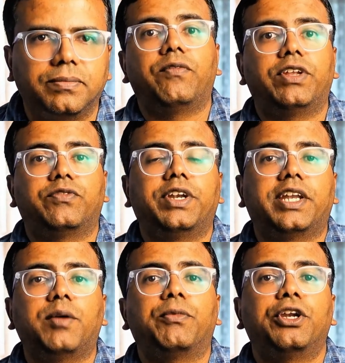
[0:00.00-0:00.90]
Average wait
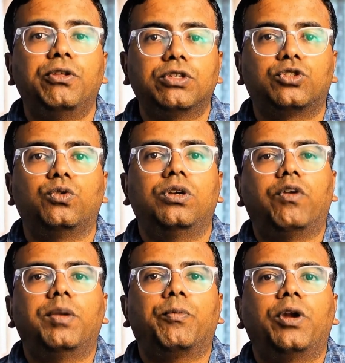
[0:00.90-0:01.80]
time reduced to
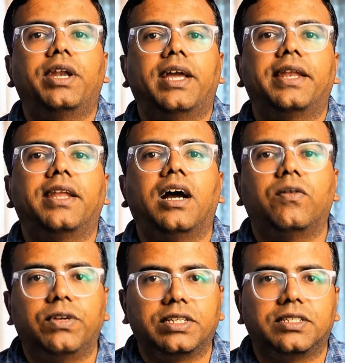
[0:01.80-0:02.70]
1.9
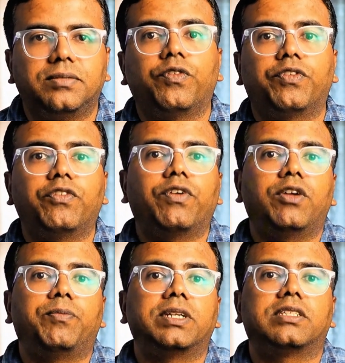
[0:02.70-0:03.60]
hours, so
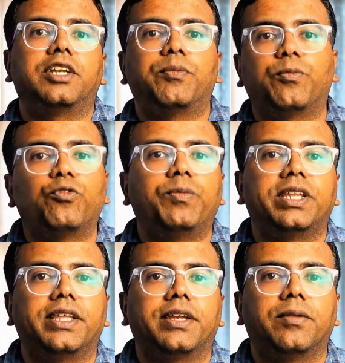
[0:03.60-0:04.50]
55%
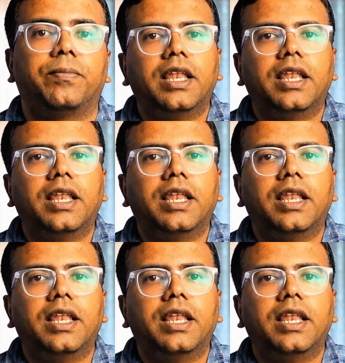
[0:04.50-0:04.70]
improvement there.